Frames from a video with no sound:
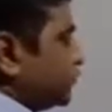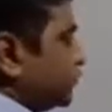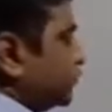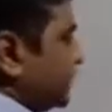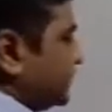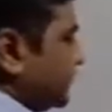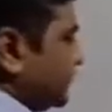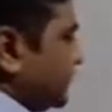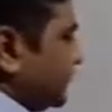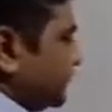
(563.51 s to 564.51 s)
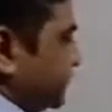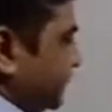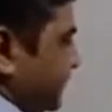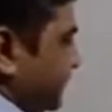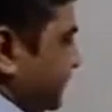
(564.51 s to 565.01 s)
2 and 3,
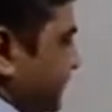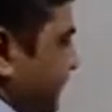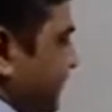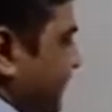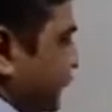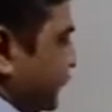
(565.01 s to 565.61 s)
I will write down